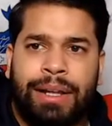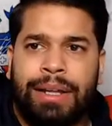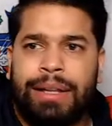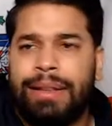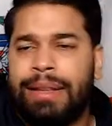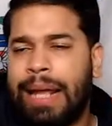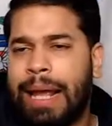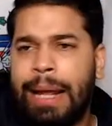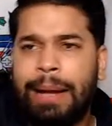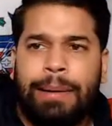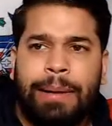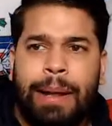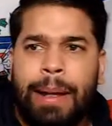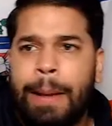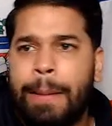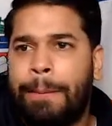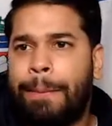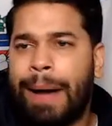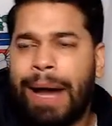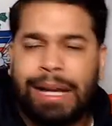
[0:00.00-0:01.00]
Then
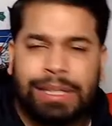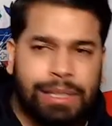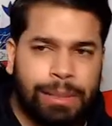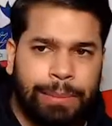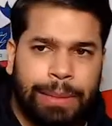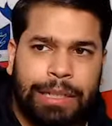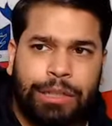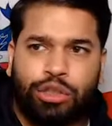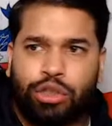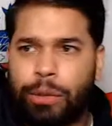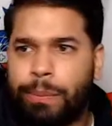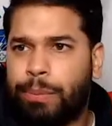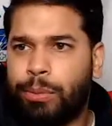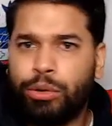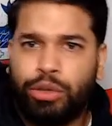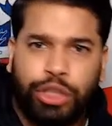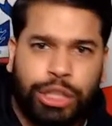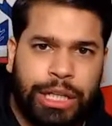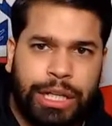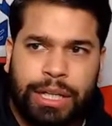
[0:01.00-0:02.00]
possibly Triple
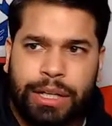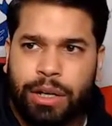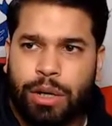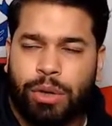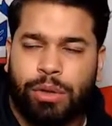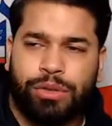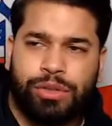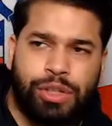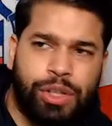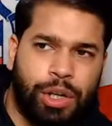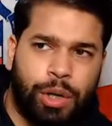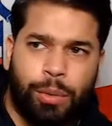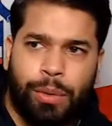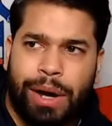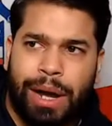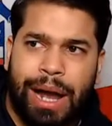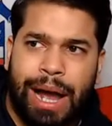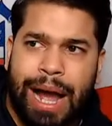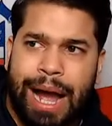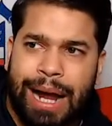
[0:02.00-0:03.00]
G goes, you know
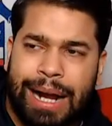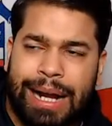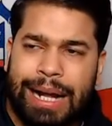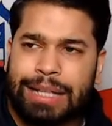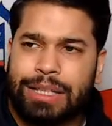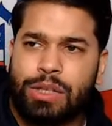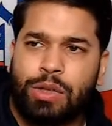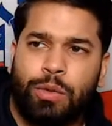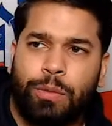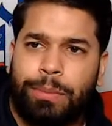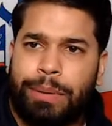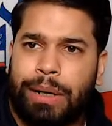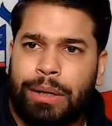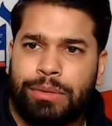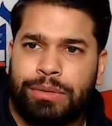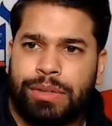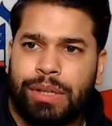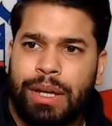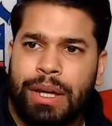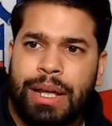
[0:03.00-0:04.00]
what? I got 2
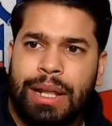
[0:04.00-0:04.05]
belts.